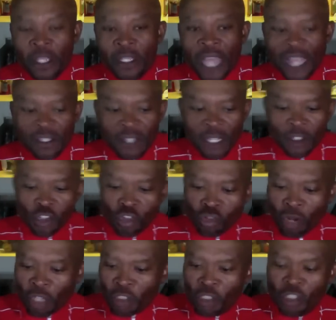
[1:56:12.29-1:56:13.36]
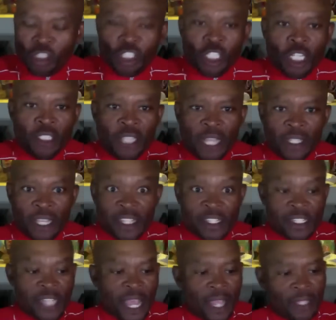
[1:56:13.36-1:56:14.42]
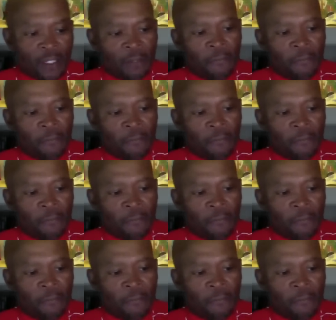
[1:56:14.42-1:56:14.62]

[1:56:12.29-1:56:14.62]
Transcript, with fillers: That's the instruction sheet that they sent.